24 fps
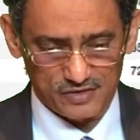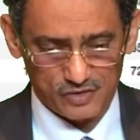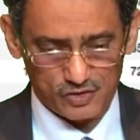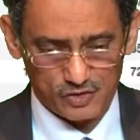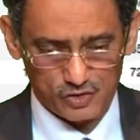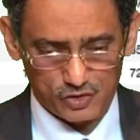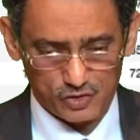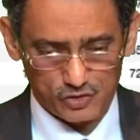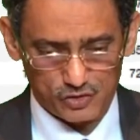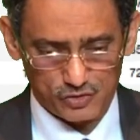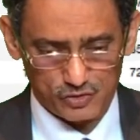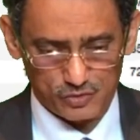
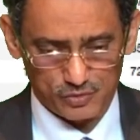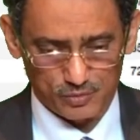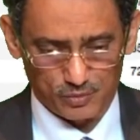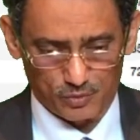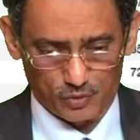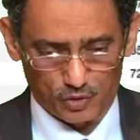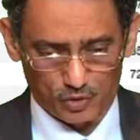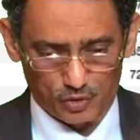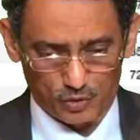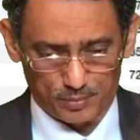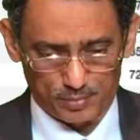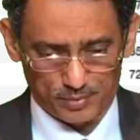
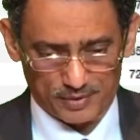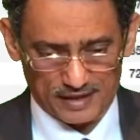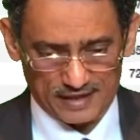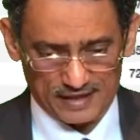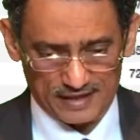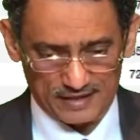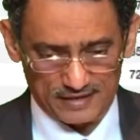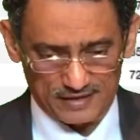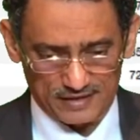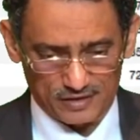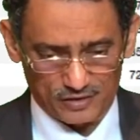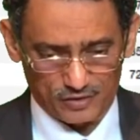small
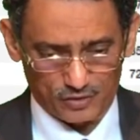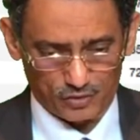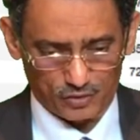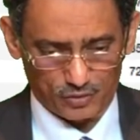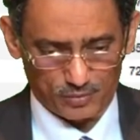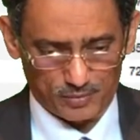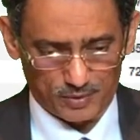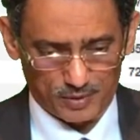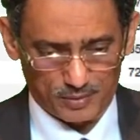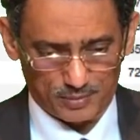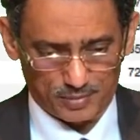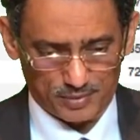bracket, the
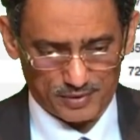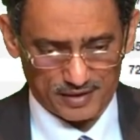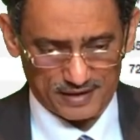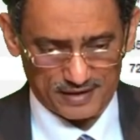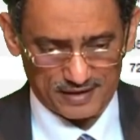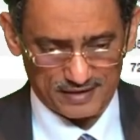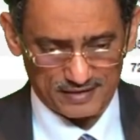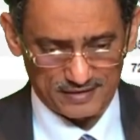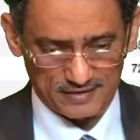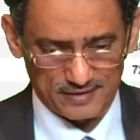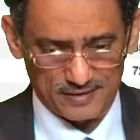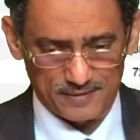normal
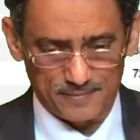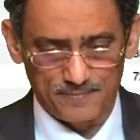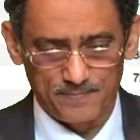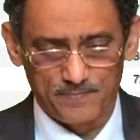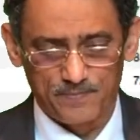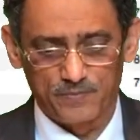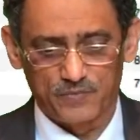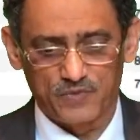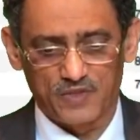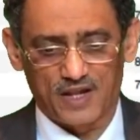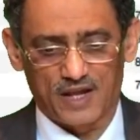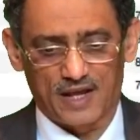bracket,
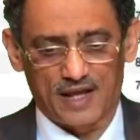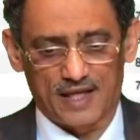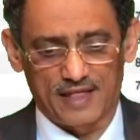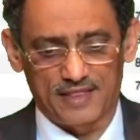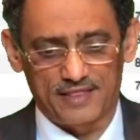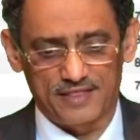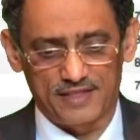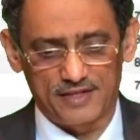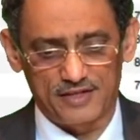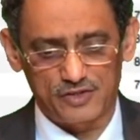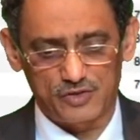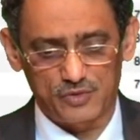
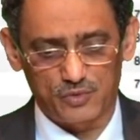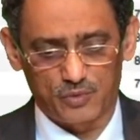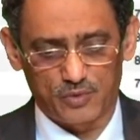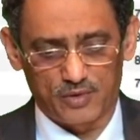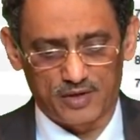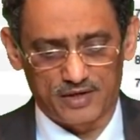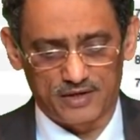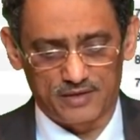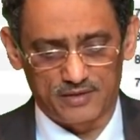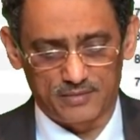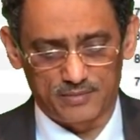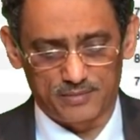and this
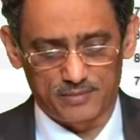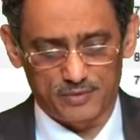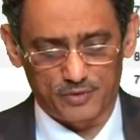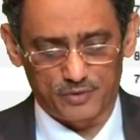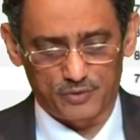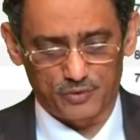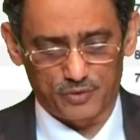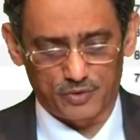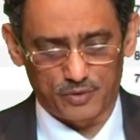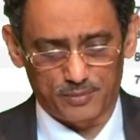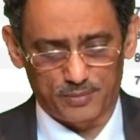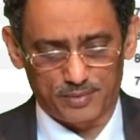one
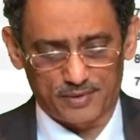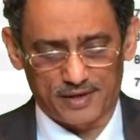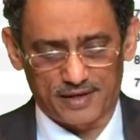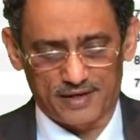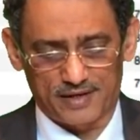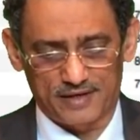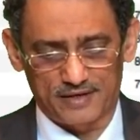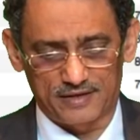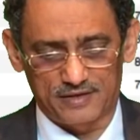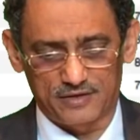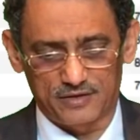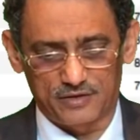between
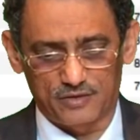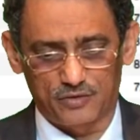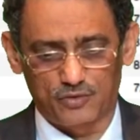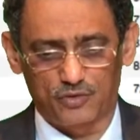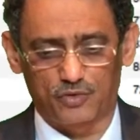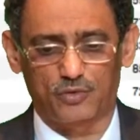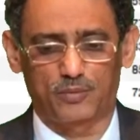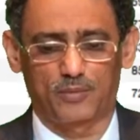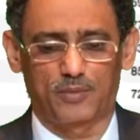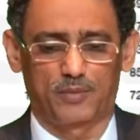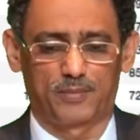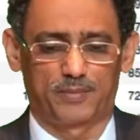bracket,
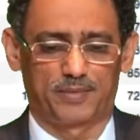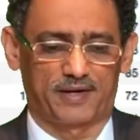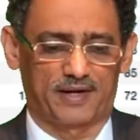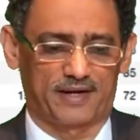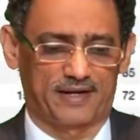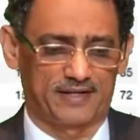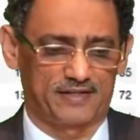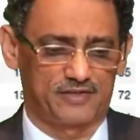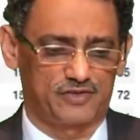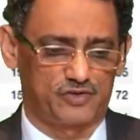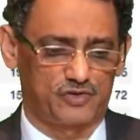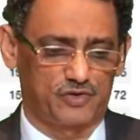normal
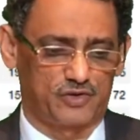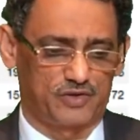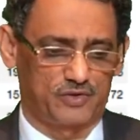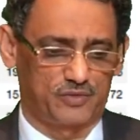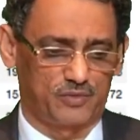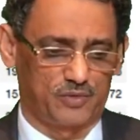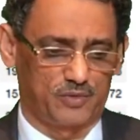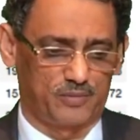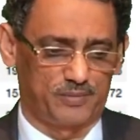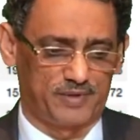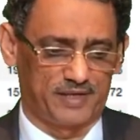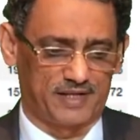bracket. So it
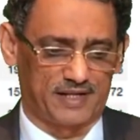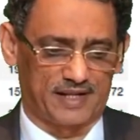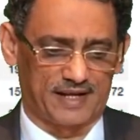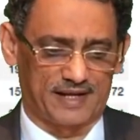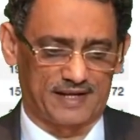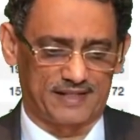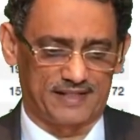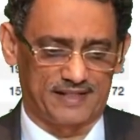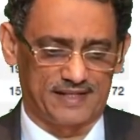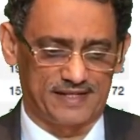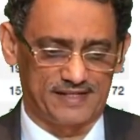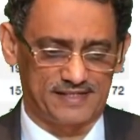will be
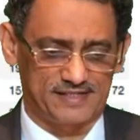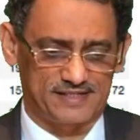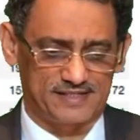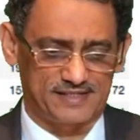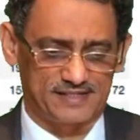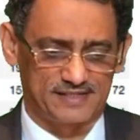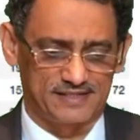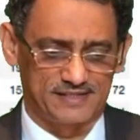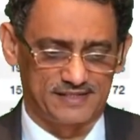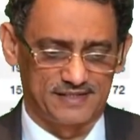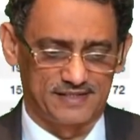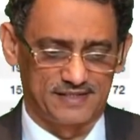like
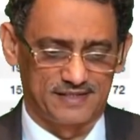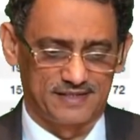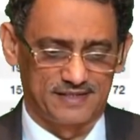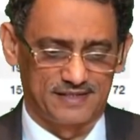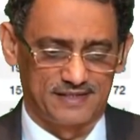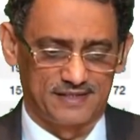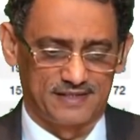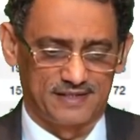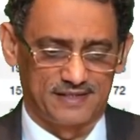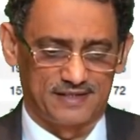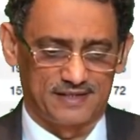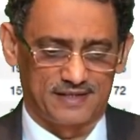this
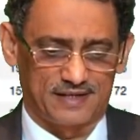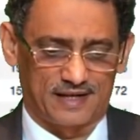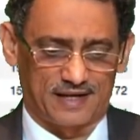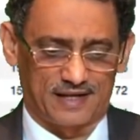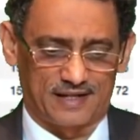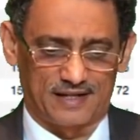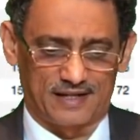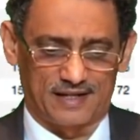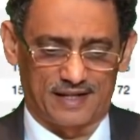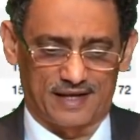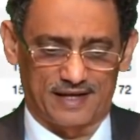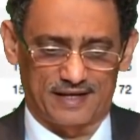
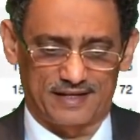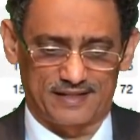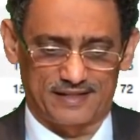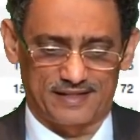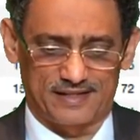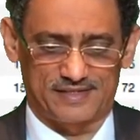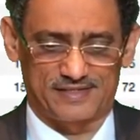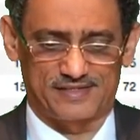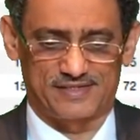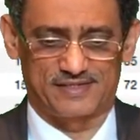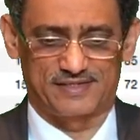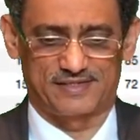and like
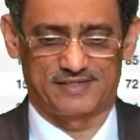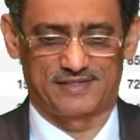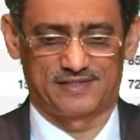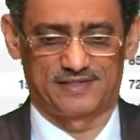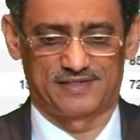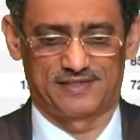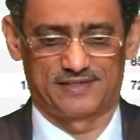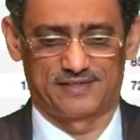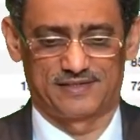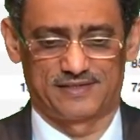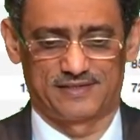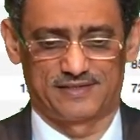this.
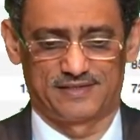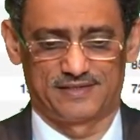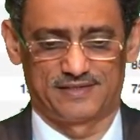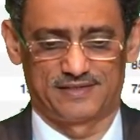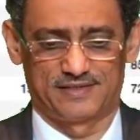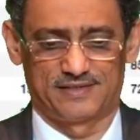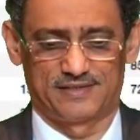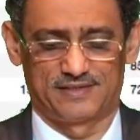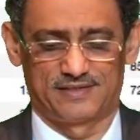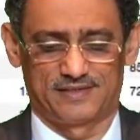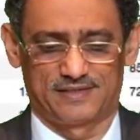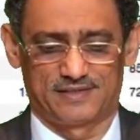
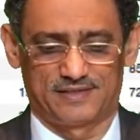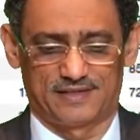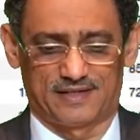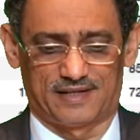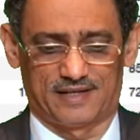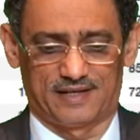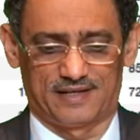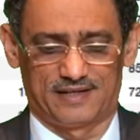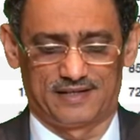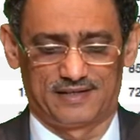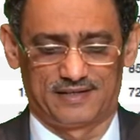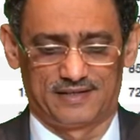
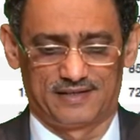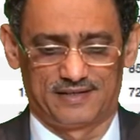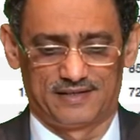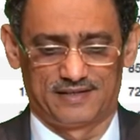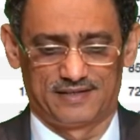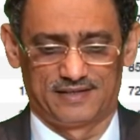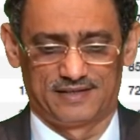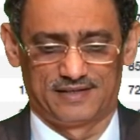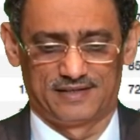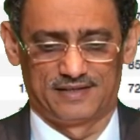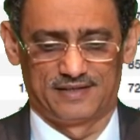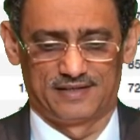Yeah?
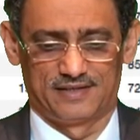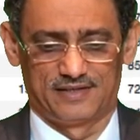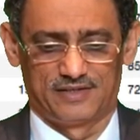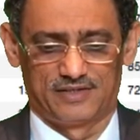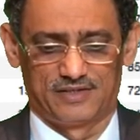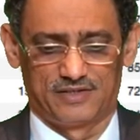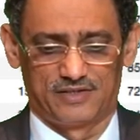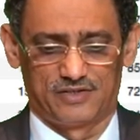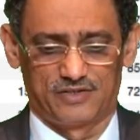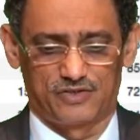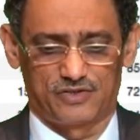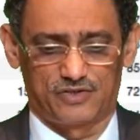
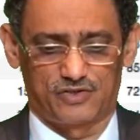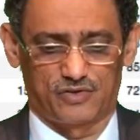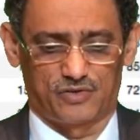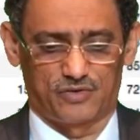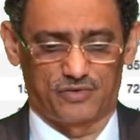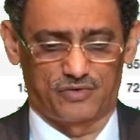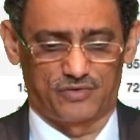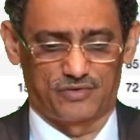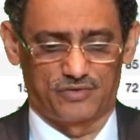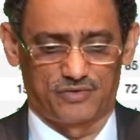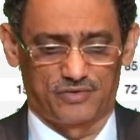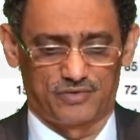
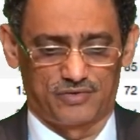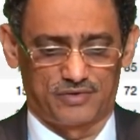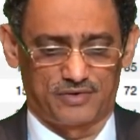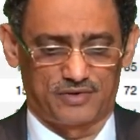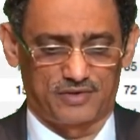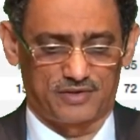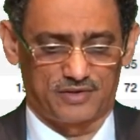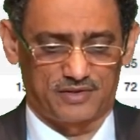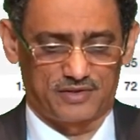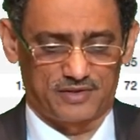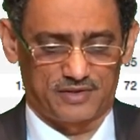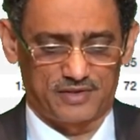So
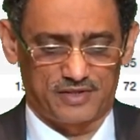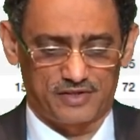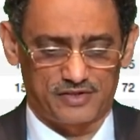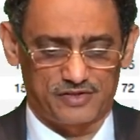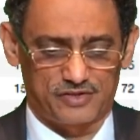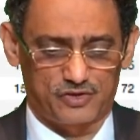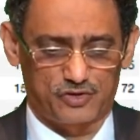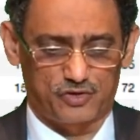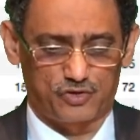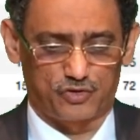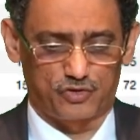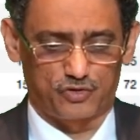this
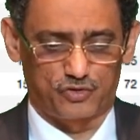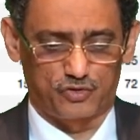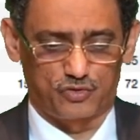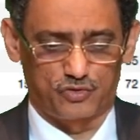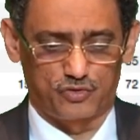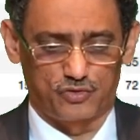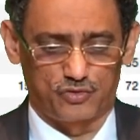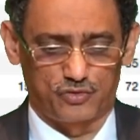should